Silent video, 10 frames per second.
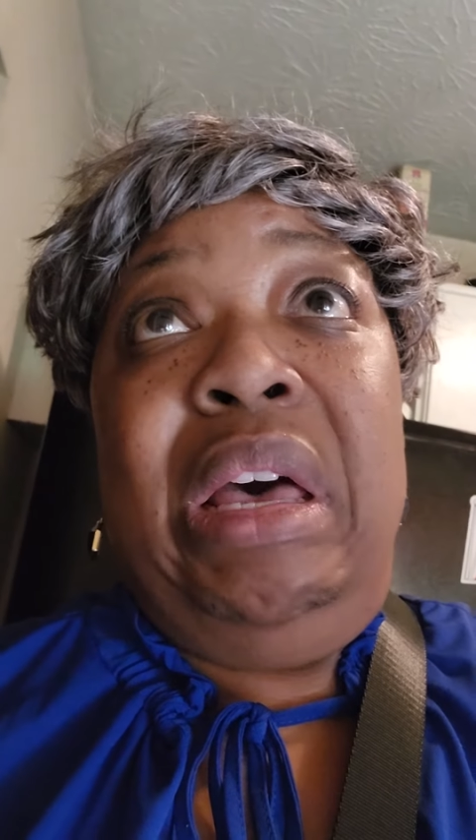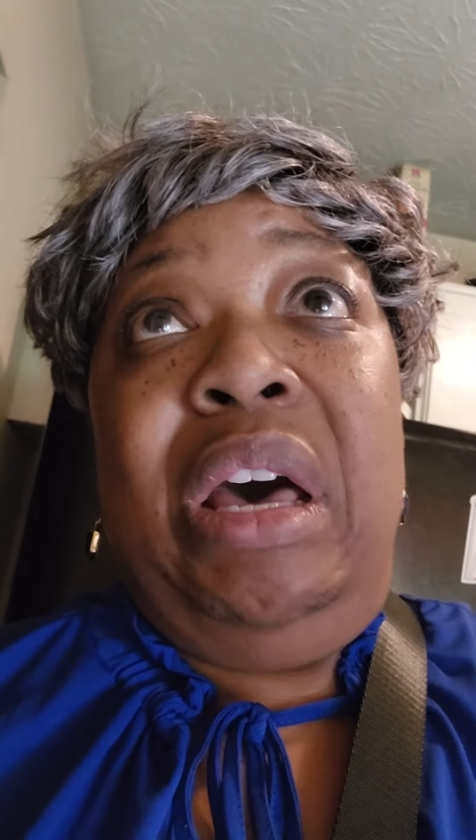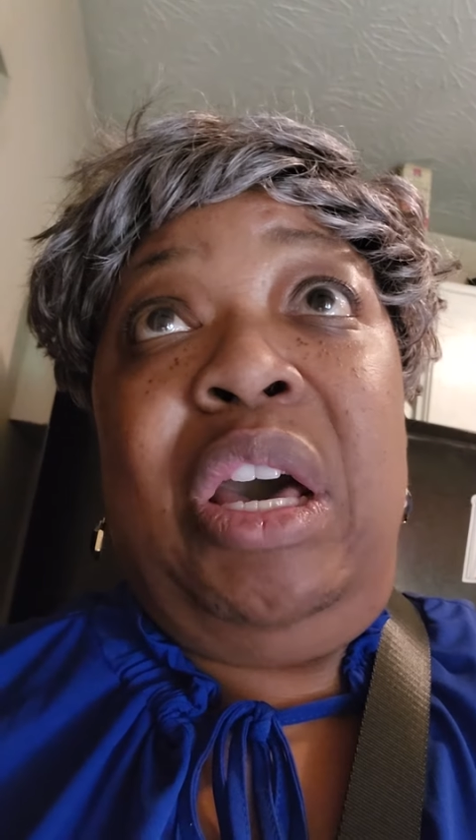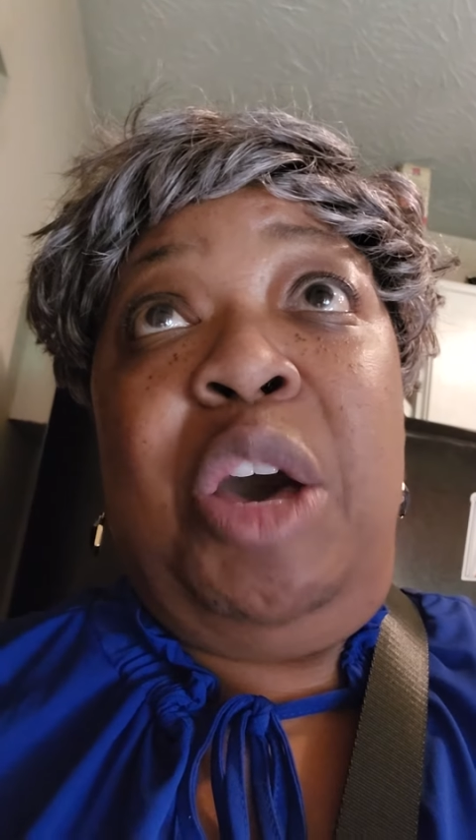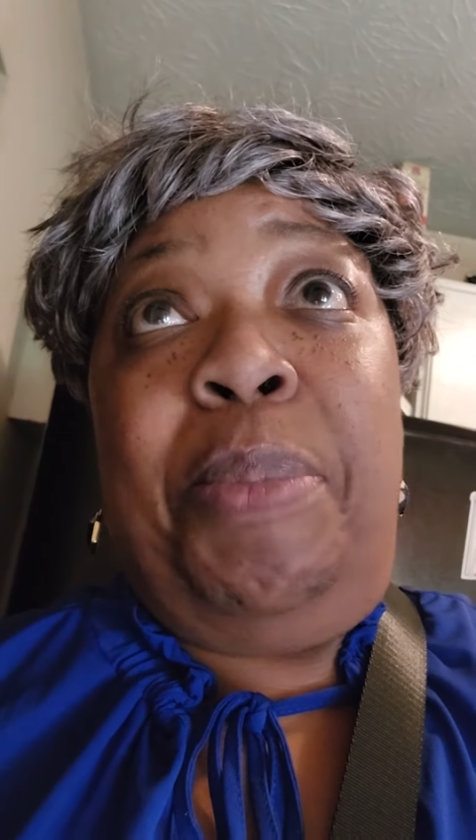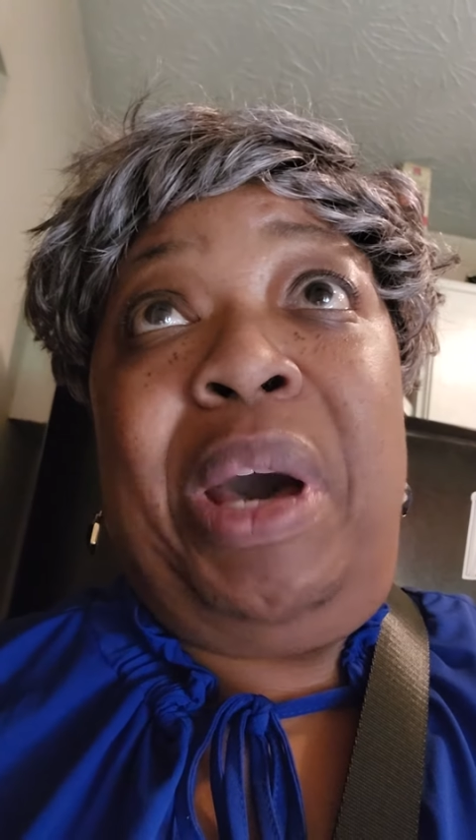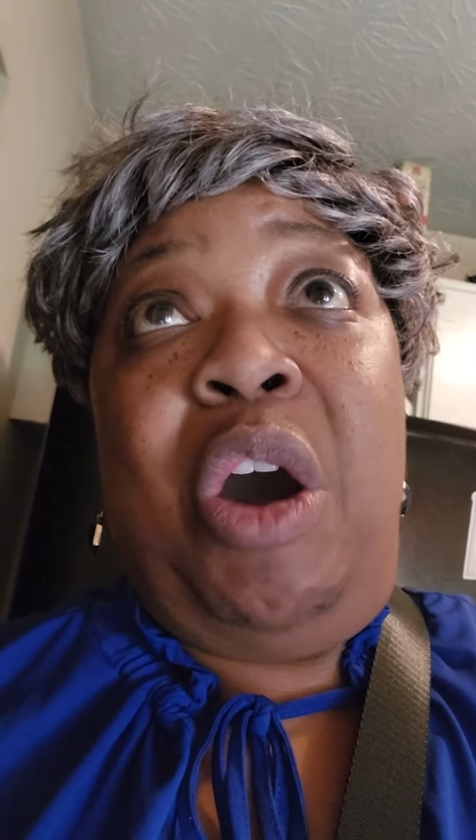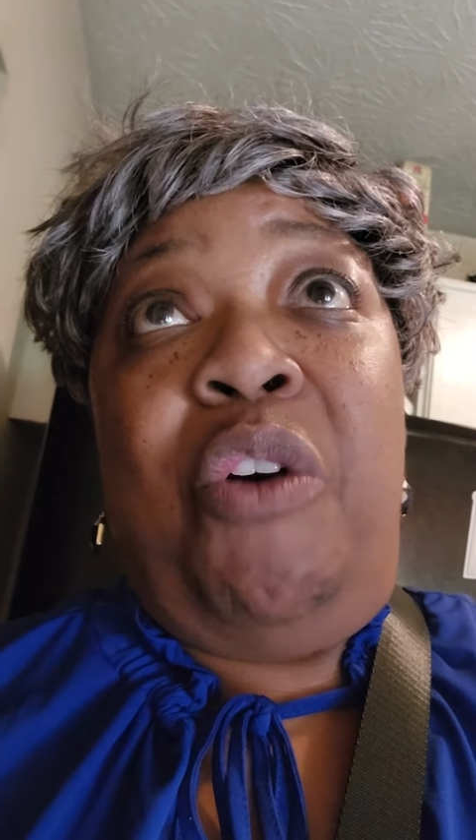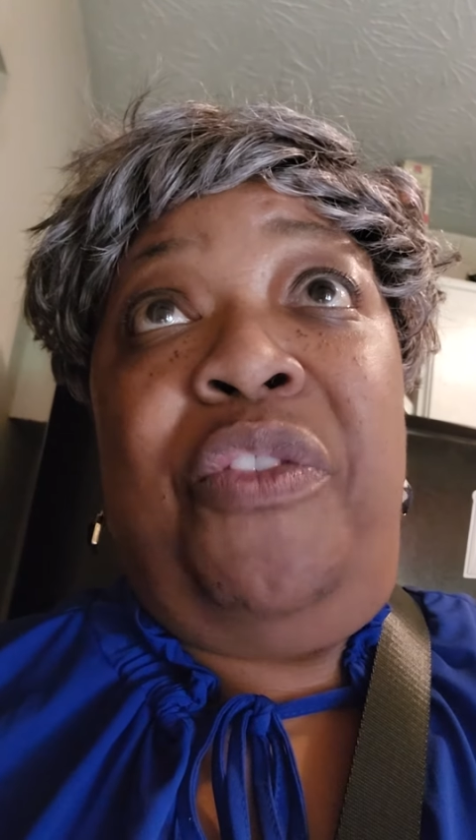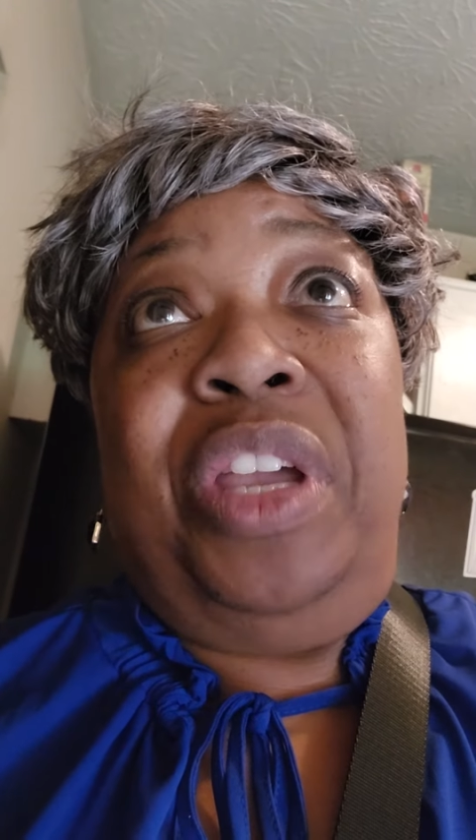a cup of
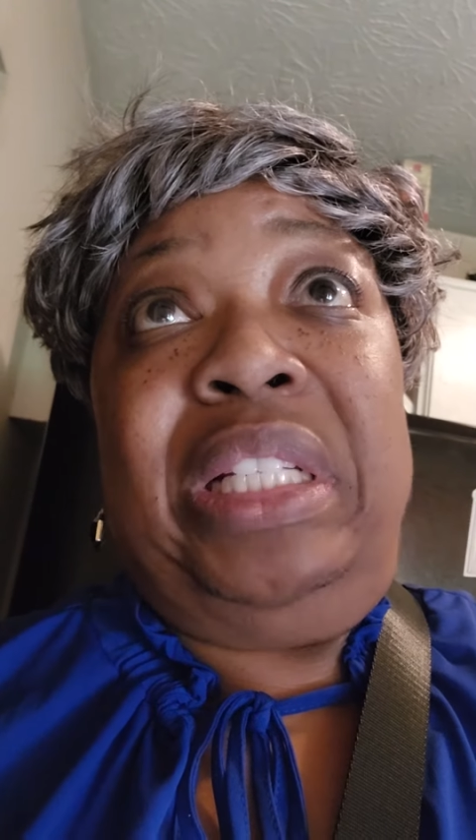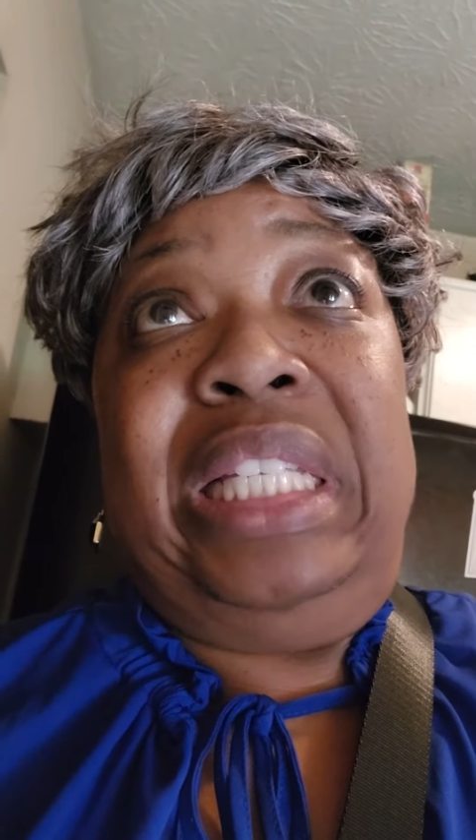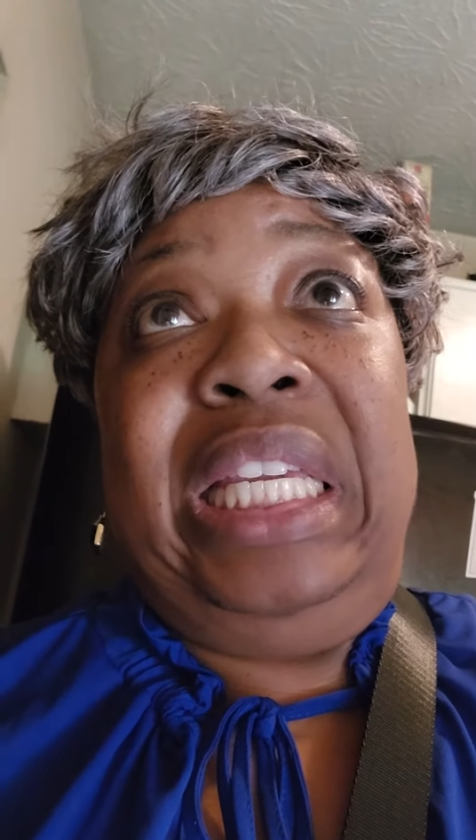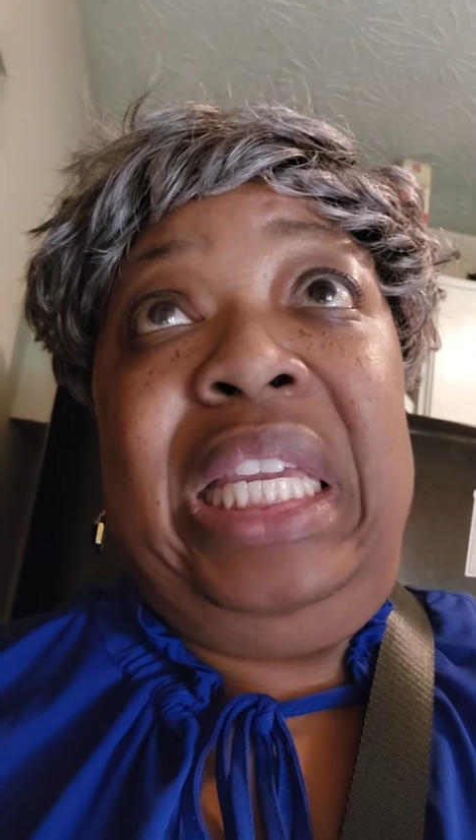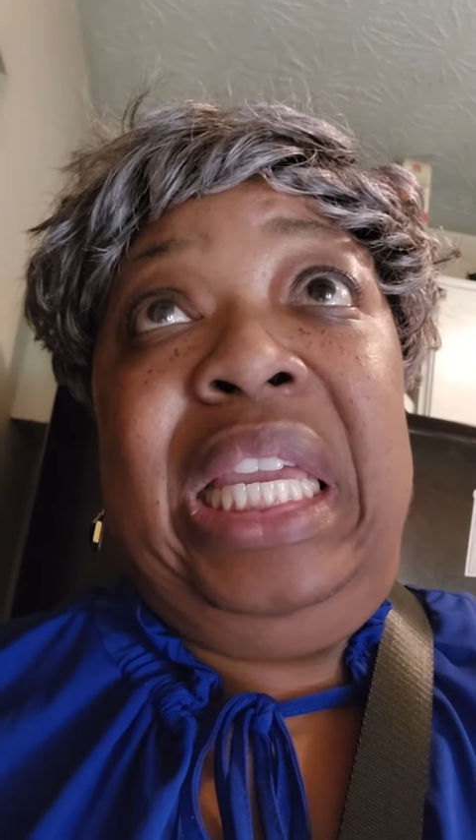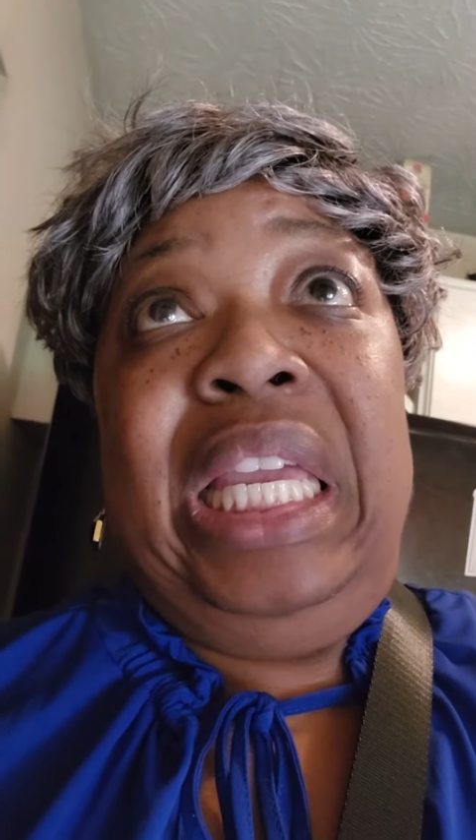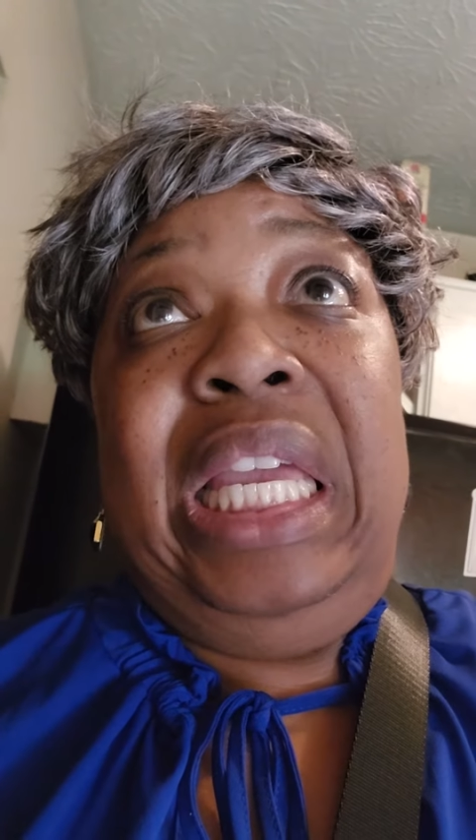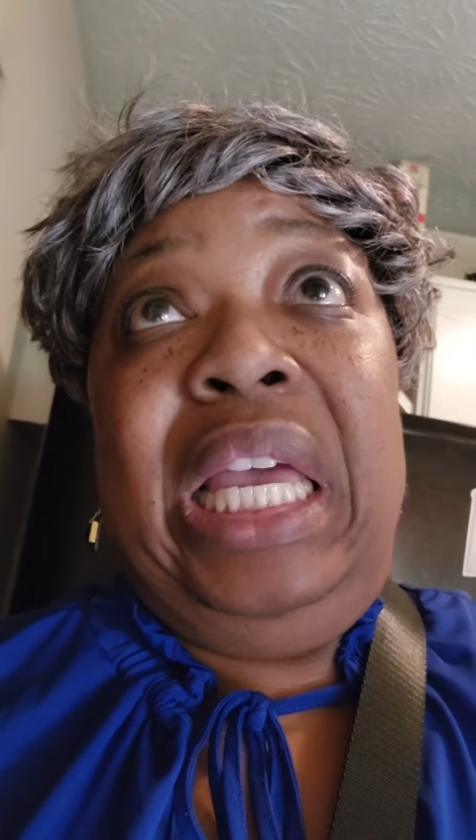coffee or tea.